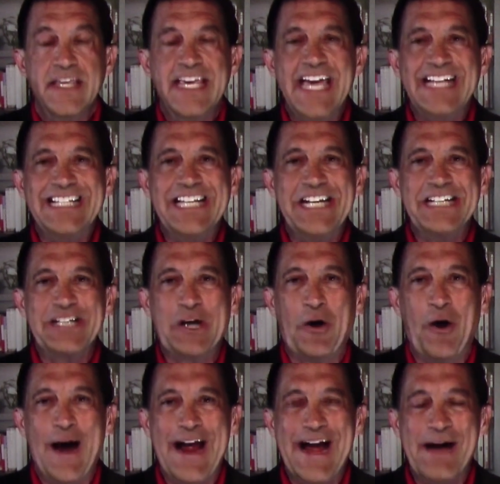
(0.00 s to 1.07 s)
Get this,
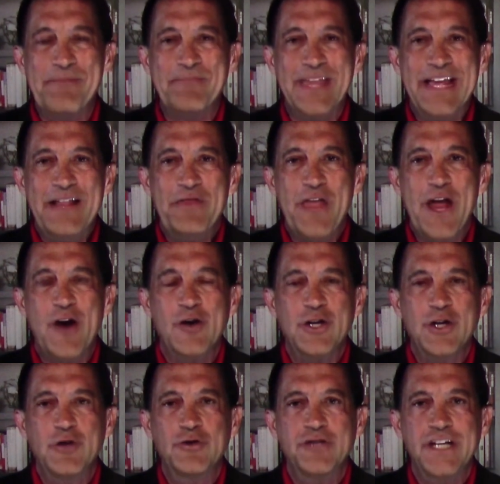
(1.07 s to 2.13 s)
Graham, they
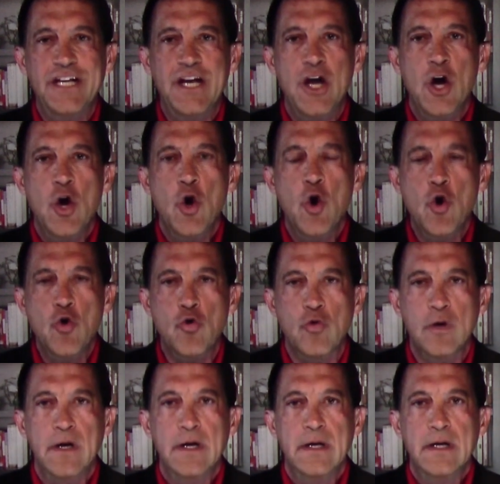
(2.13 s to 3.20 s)
are using W H
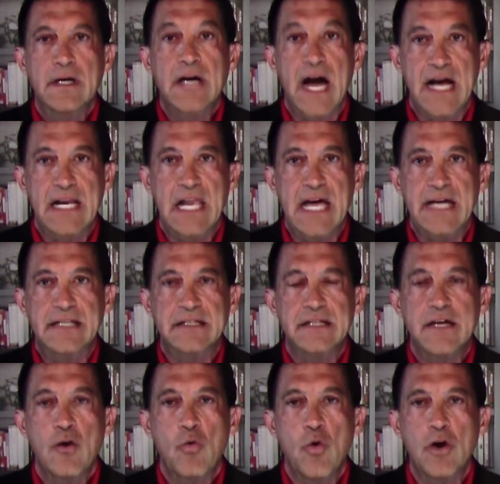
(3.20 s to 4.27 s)
O
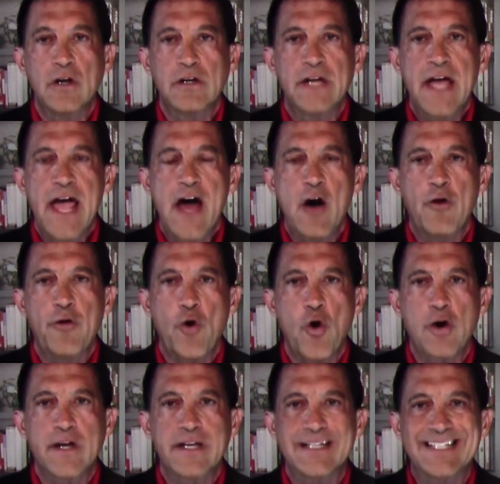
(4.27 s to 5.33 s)
guidelines, World Health
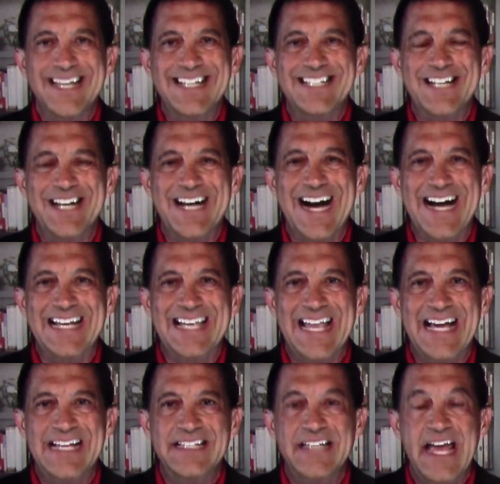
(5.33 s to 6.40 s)
Organization
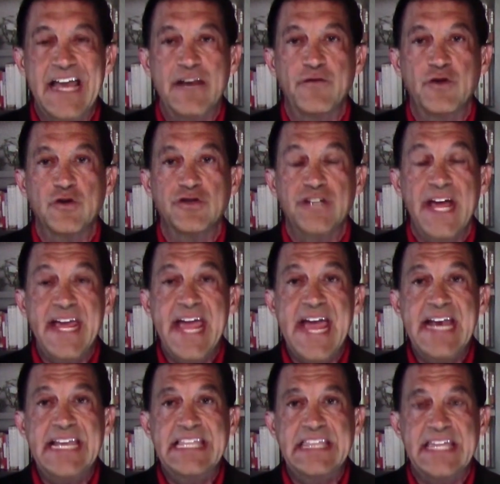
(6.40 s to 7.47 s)
guidelines, and if you
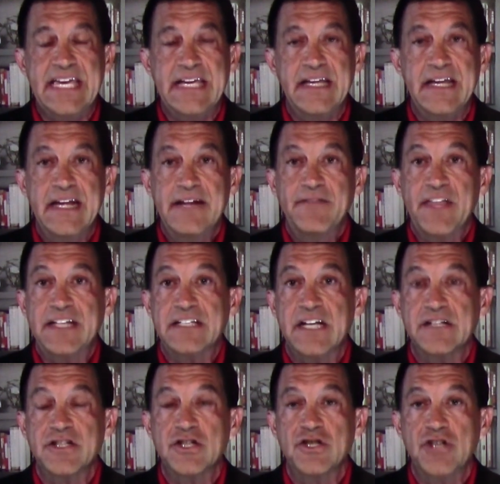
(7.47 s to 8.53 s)
say anything
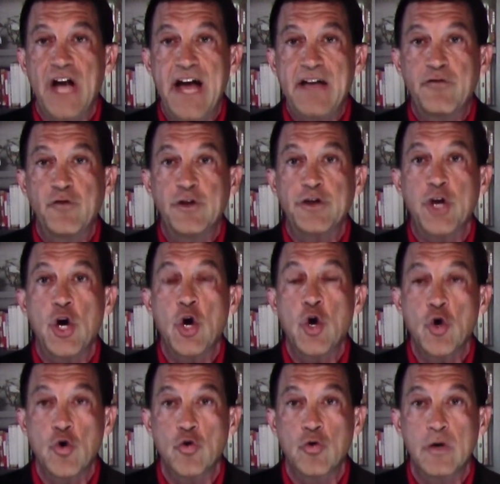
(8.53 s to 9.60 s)
that doesn't jive with the
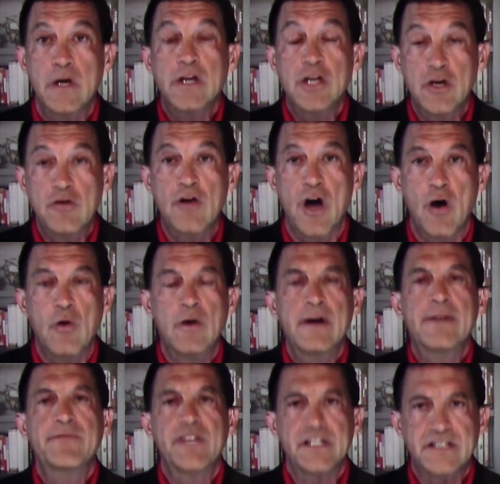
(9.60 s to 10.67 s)
W H O, you
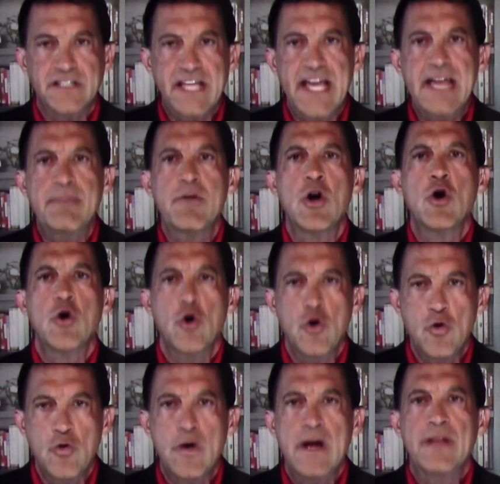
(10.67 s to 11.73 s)
know, the same W H
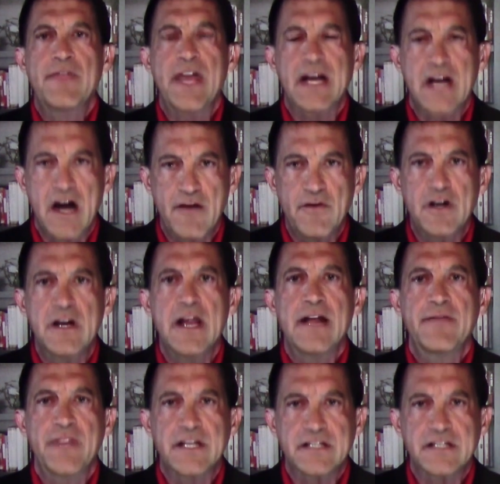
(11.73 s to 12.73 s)
O that covered